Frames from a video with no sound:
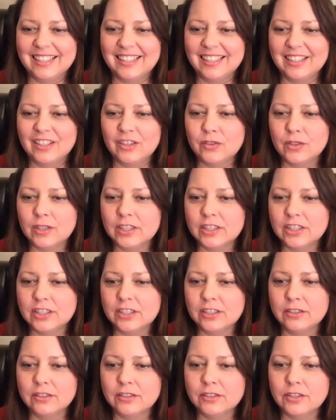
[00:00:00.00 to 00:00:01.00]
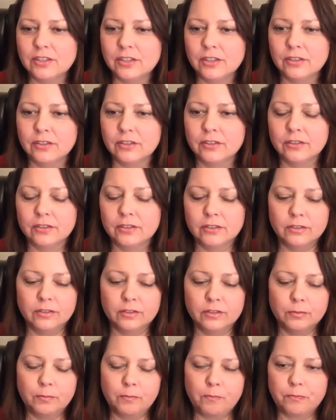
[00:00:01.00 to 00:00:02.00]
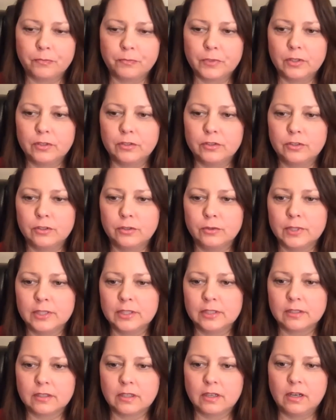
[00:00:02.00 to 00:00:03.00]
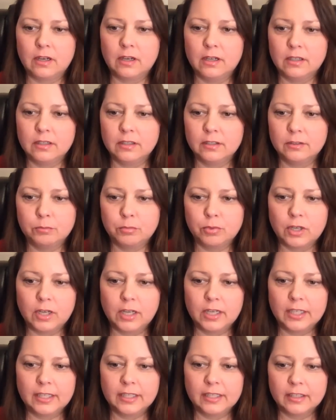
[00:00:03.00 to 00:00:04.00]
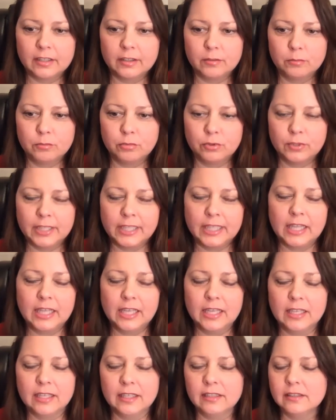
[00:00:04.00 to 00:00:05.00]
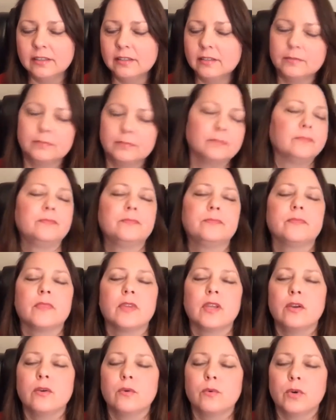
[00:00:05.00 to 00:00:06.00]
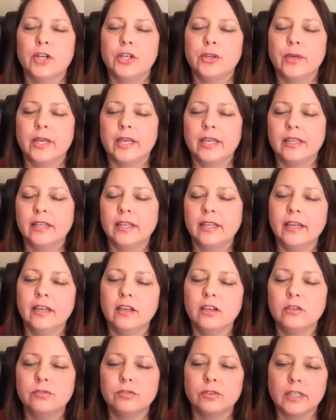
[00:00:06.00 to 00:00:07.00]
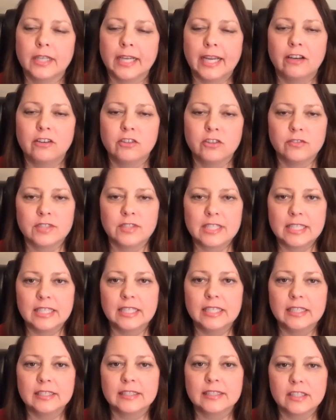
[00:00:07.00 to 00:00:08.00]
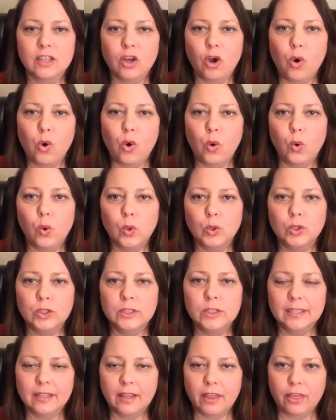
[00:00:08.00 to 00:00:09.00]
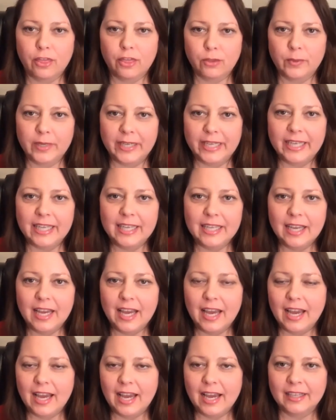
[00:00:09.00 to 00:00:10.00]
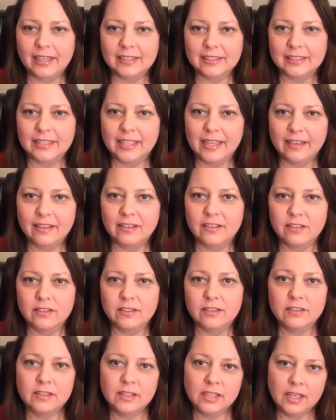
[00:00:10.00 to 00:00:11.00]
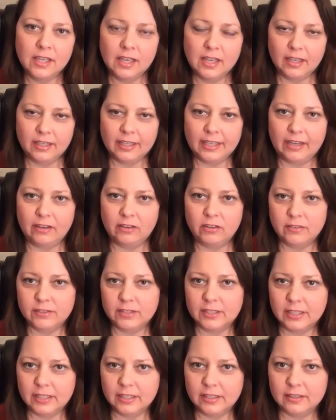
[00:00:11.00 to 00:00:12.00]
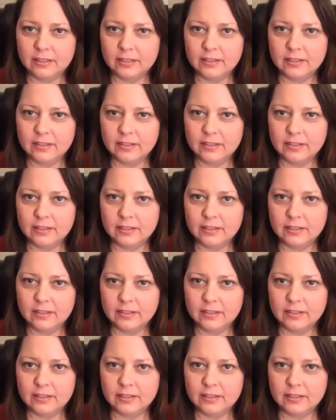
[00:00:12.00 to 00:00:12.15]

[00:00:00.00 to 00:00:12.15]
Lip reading: I want you to do what's called pranic breathing, where you inhale for a count of 6, hold 3, exhale a count of 6,